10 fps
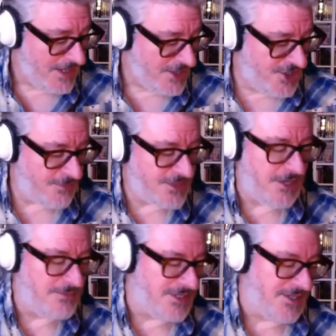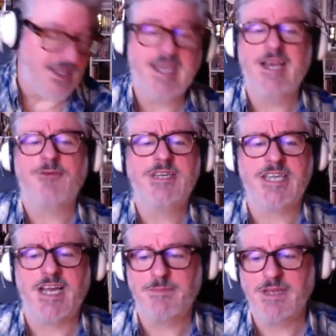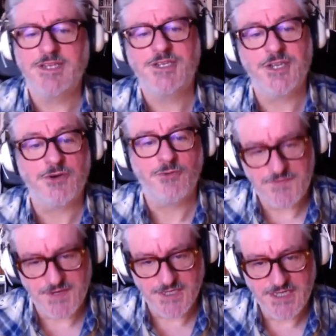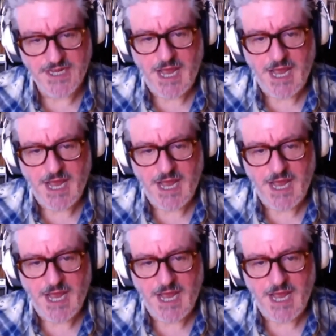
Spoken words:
Jim Thompson, The Killer Inside Me, The Grifters.